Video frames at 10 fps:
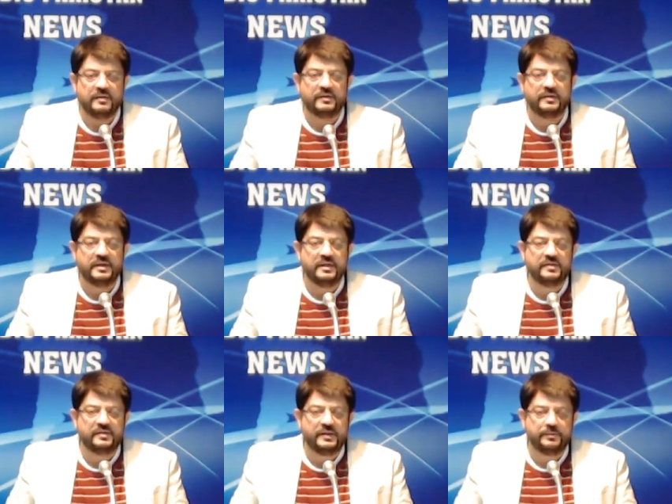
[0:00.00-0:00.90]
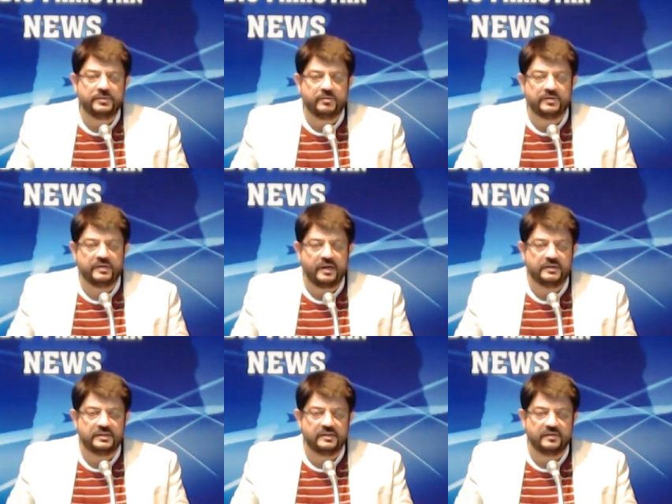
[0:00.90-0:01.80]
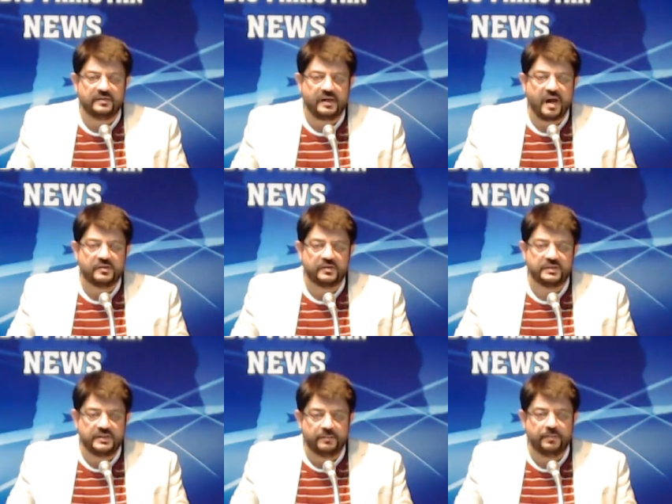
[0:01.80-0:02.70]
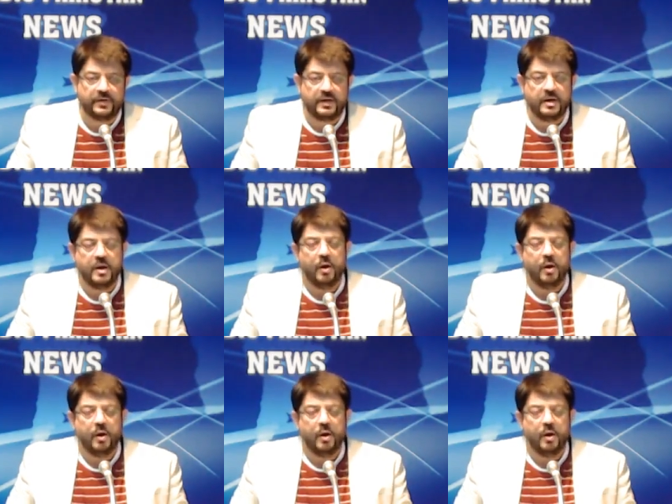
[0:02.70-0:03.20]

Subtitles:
said the interception resulted in scattered debris